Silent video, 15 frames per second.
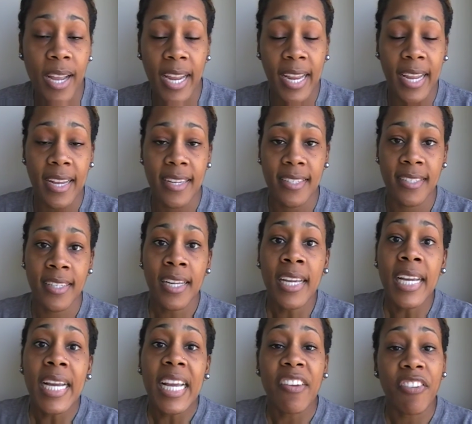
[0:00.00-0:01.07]
And
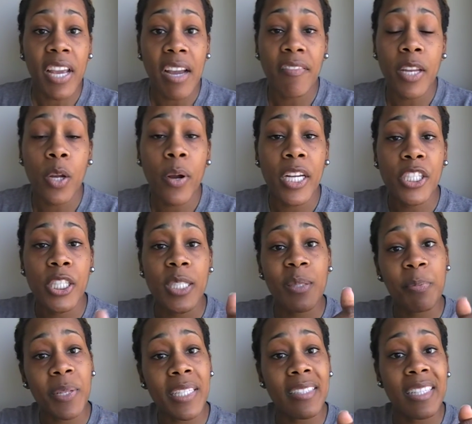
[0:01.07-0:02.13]
if you have any questions,
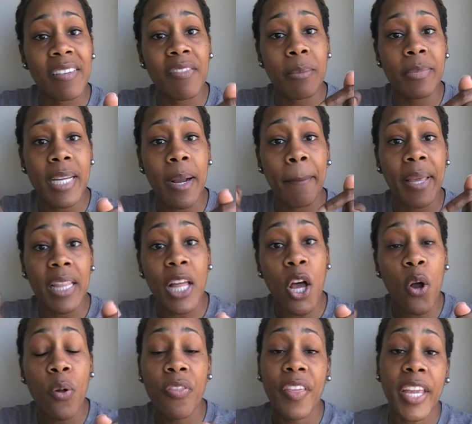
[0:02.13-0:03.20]
please leave them down below.